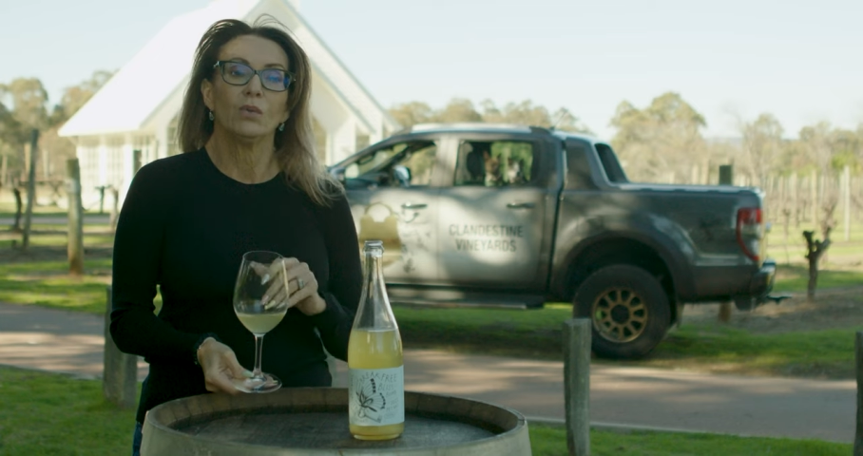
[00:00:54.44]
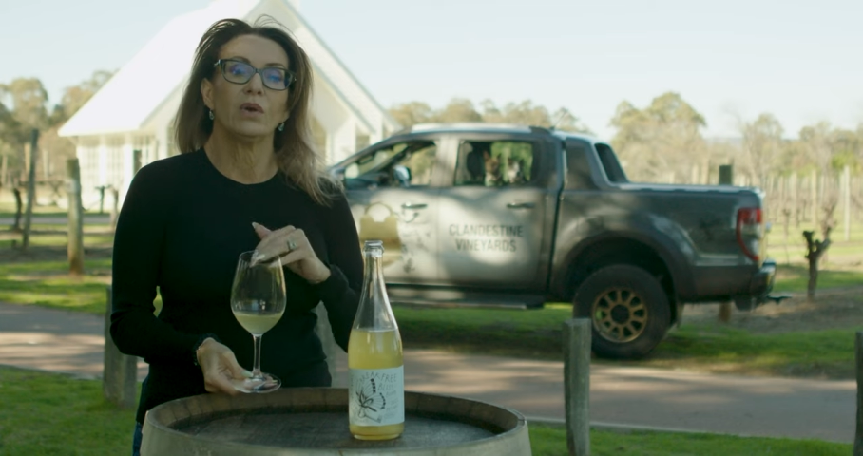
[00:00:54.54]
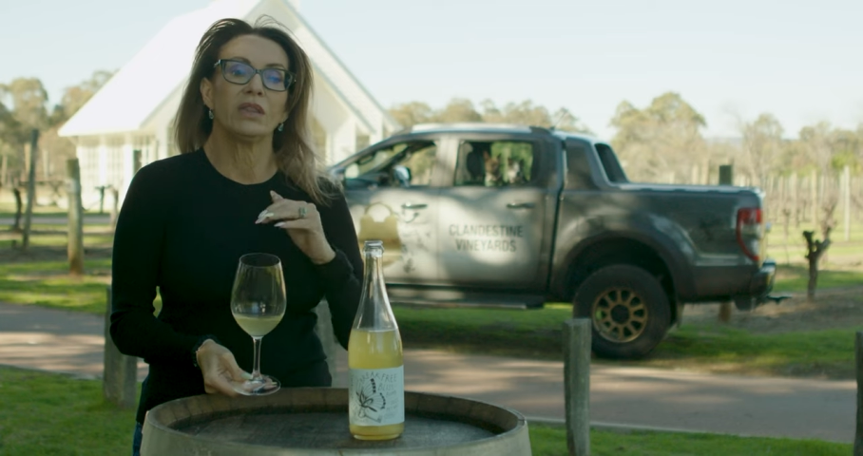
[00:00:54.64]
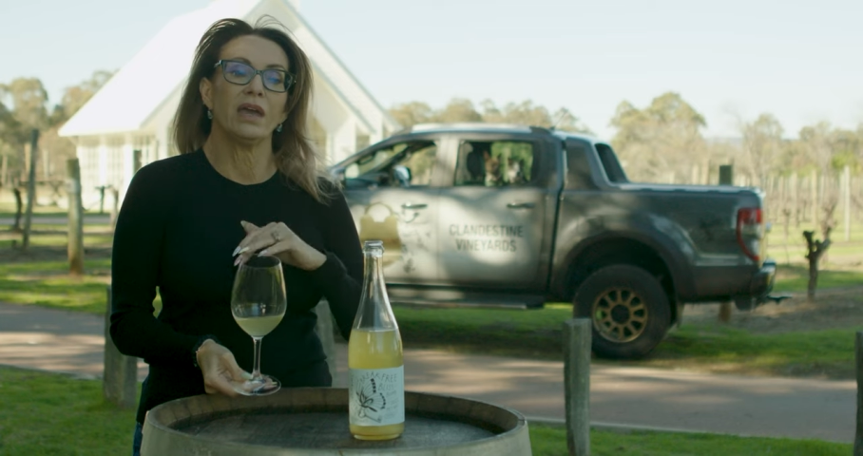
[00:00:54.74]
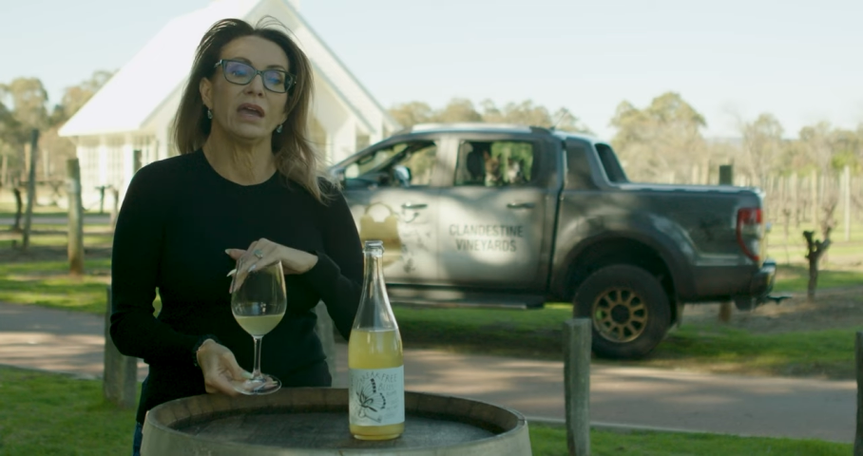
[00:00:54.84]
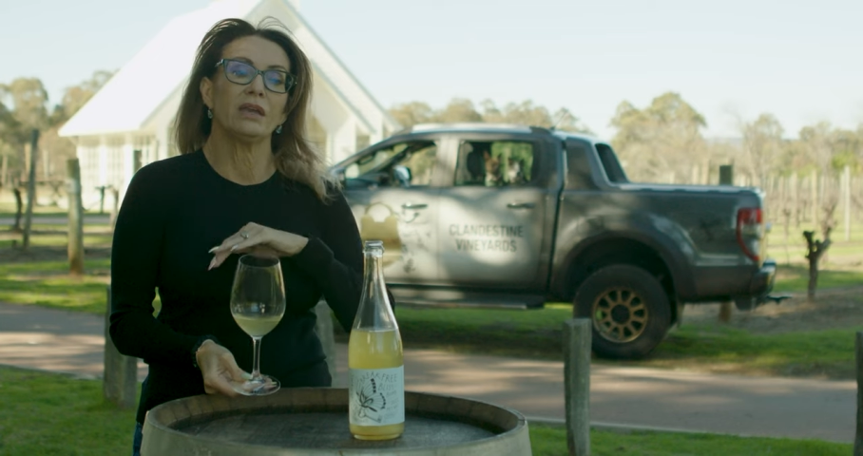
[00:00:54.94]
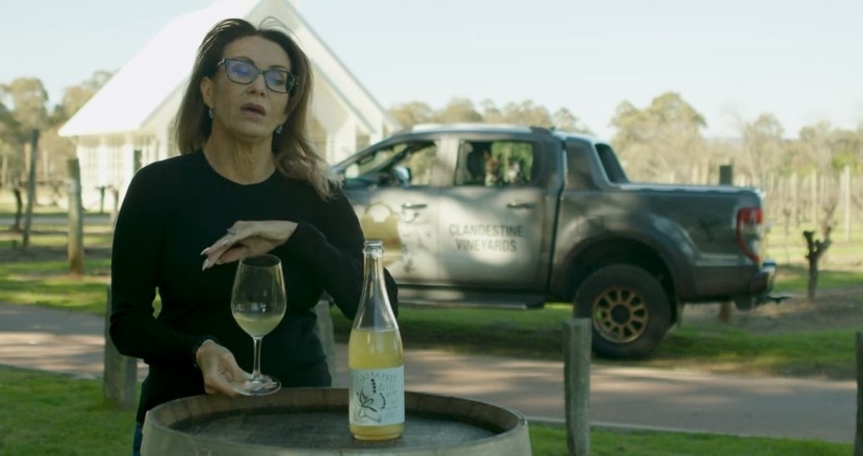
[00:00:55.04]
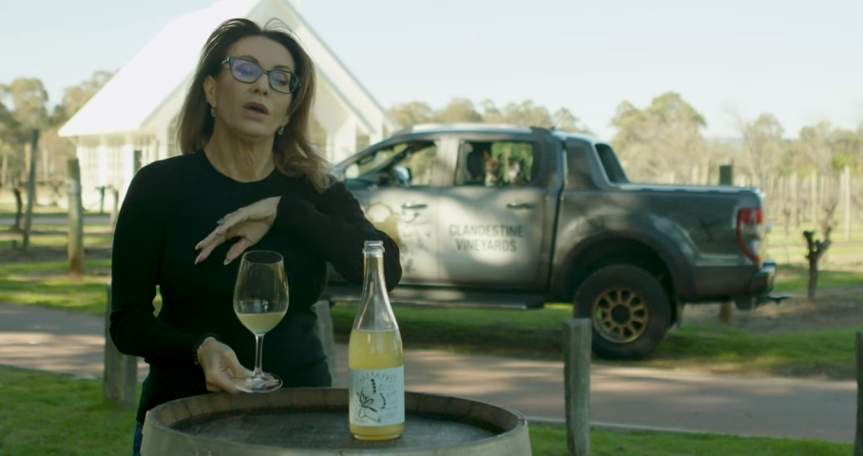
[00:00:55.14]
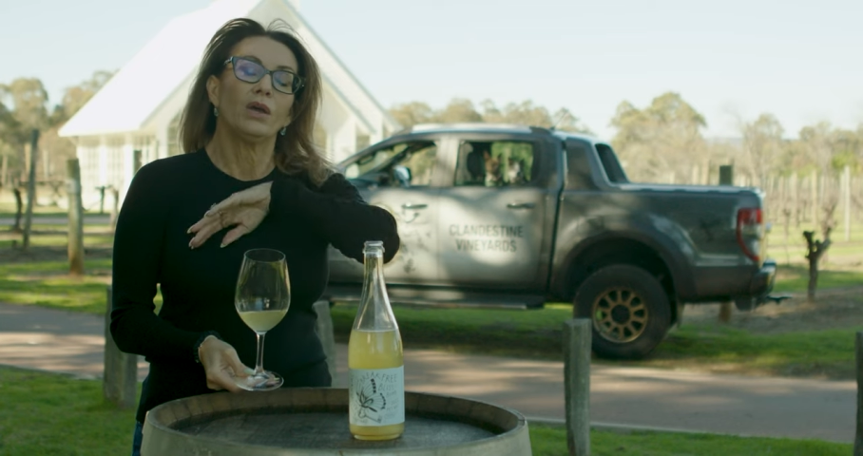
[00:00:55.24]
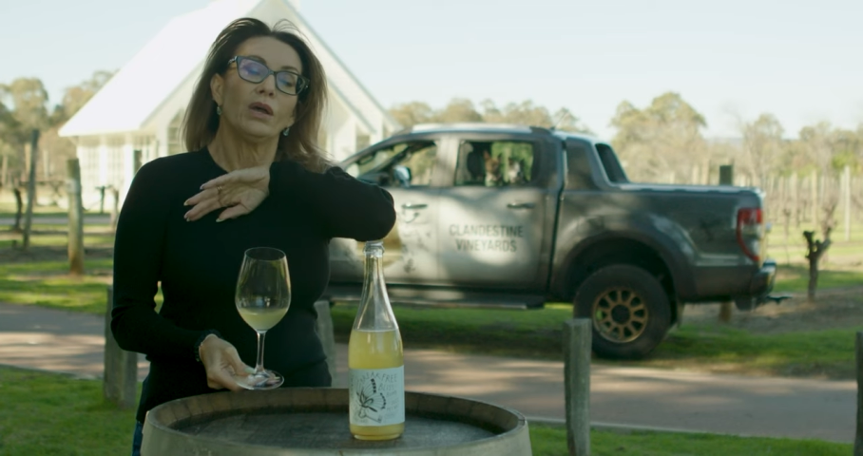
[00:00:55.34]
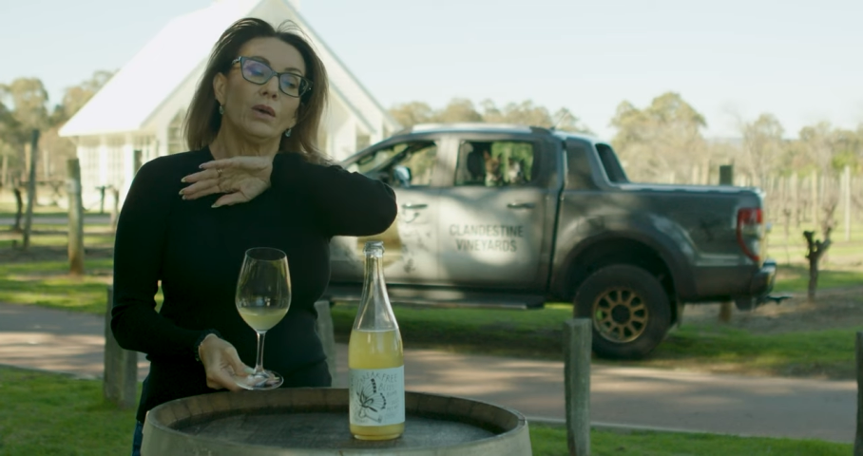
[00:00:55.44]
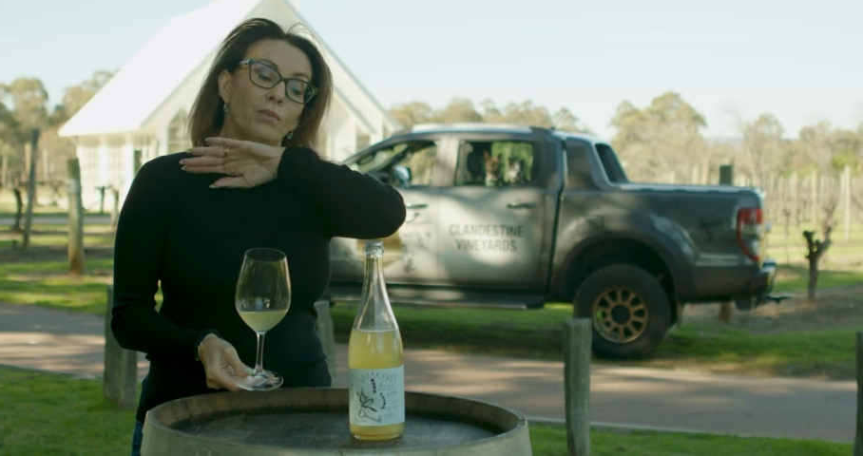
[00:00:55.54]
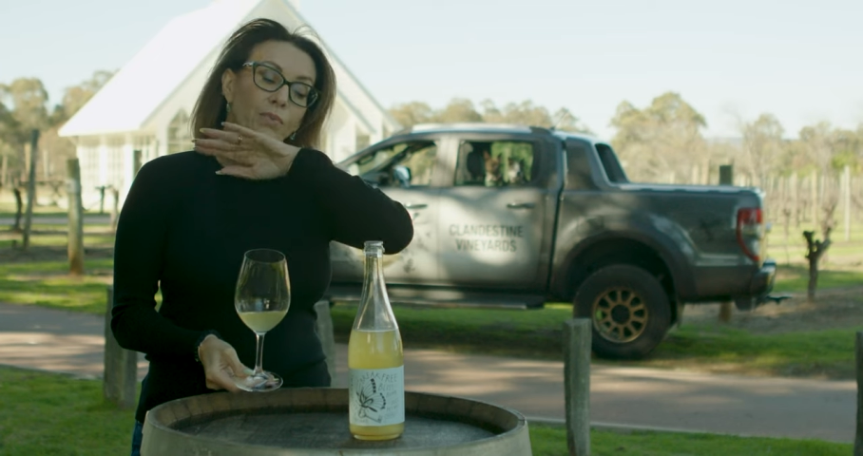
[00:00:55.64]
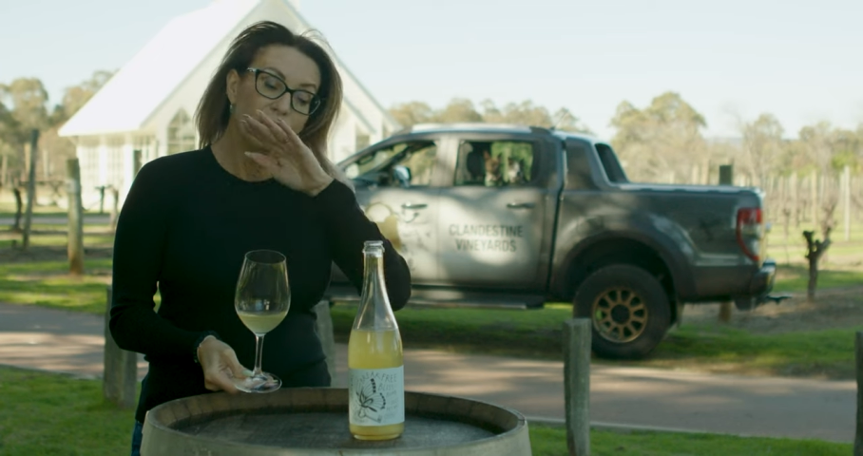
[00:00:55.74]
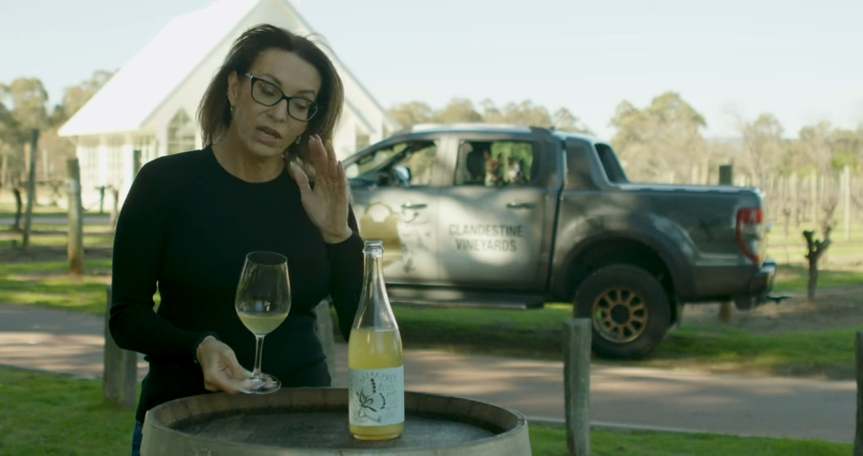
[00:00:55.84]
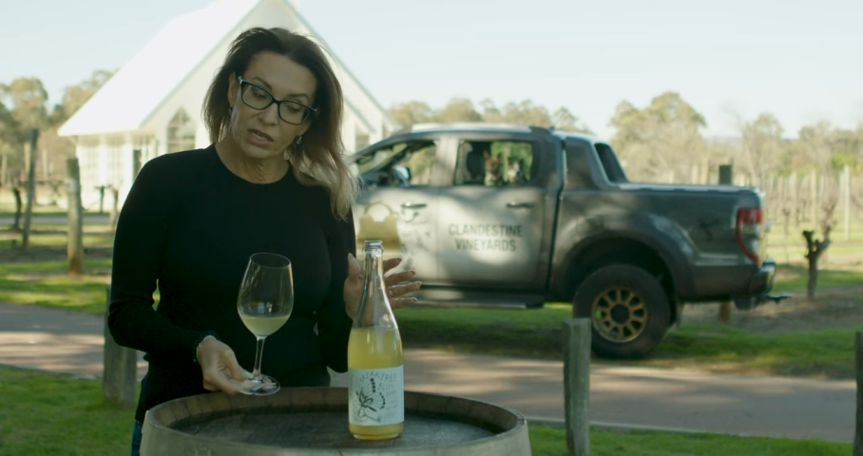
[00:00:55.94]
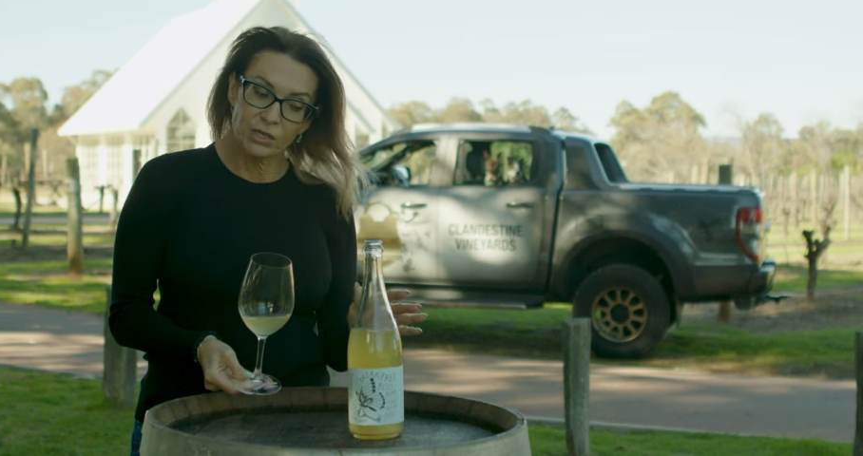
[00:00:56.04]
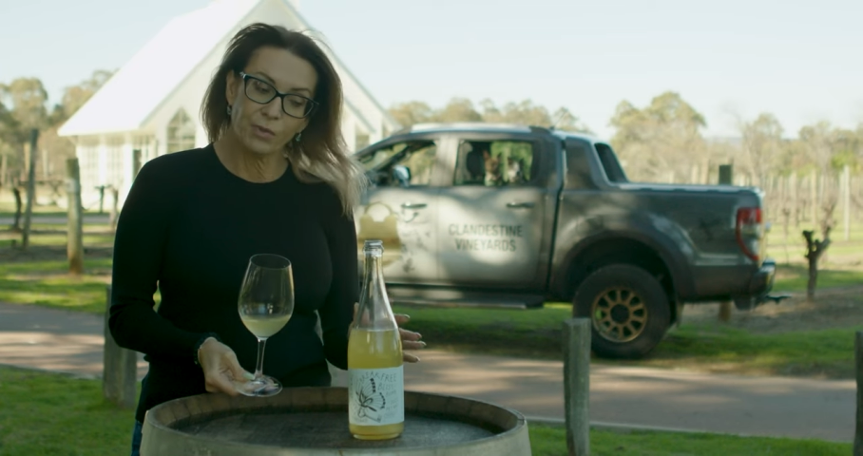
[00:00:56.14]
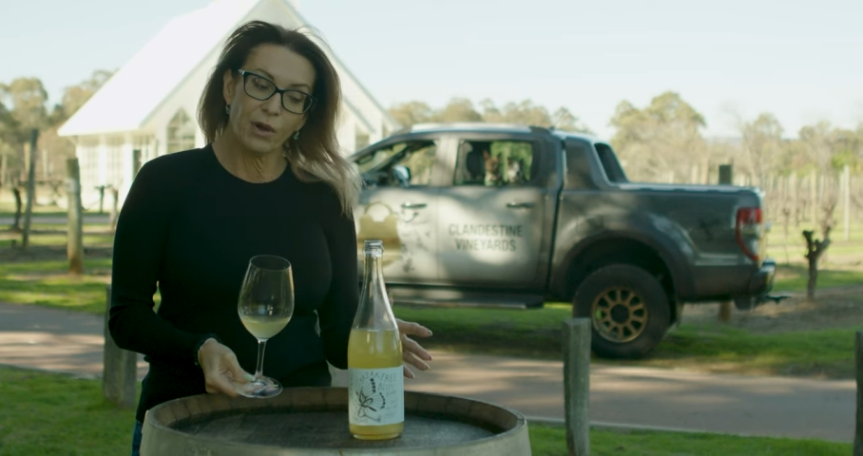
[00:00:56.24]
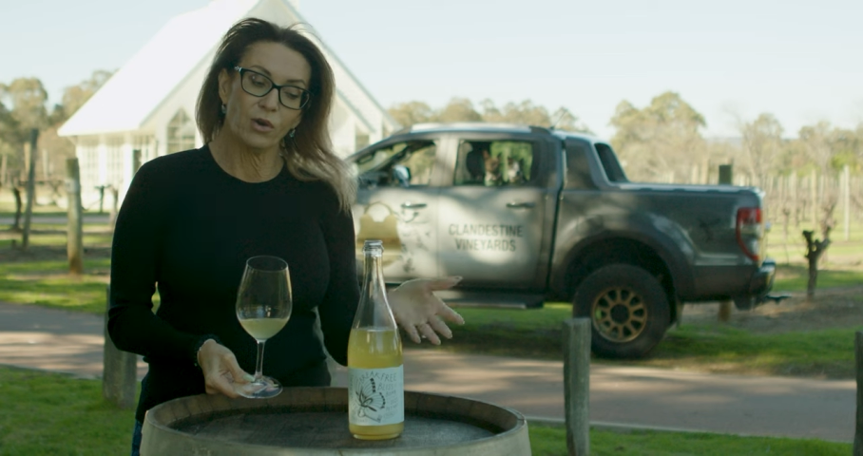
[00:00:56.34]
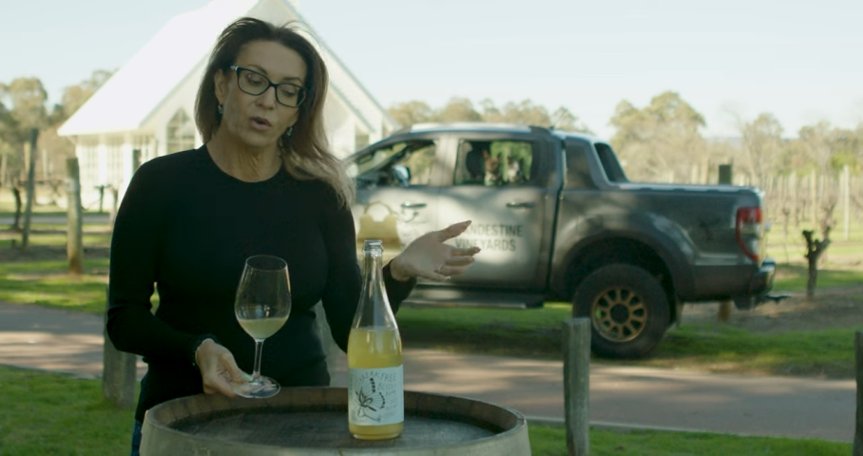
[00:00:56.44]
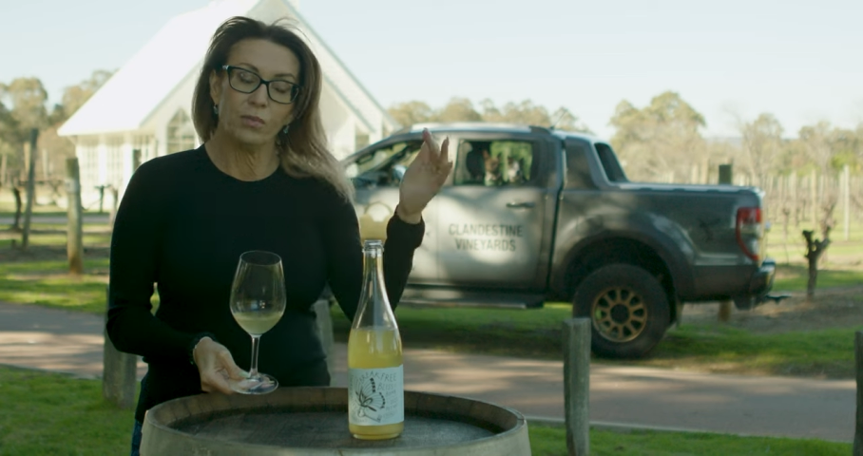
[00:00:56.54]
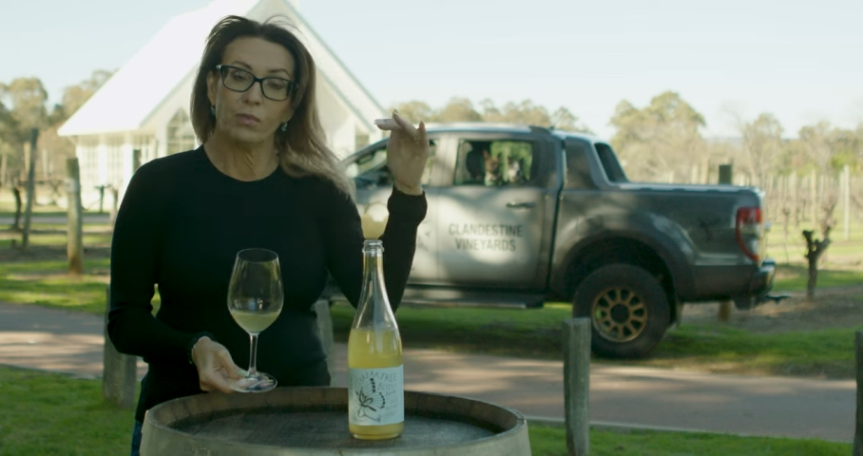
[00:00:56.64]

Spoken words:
we then put it into bottle,